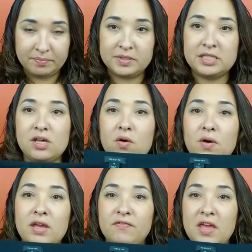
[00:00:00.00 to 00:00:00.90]
So
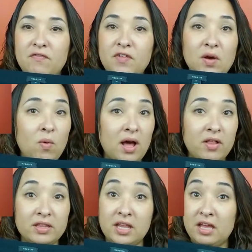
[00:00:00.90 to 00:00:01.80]
if they fit
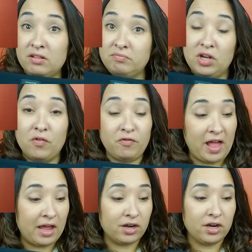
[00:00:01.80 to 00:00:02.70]
well and they, you know,
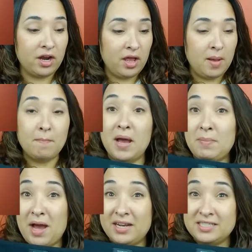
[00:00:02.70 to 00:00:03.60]
flatter my
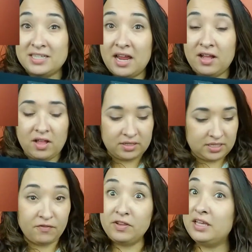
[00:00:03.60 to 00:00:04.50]
body style, I'll
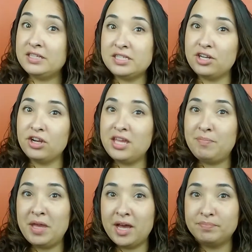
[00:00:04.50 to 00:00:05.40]
definitely consider
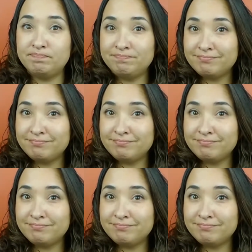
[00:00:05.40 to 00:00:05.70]
keeping them.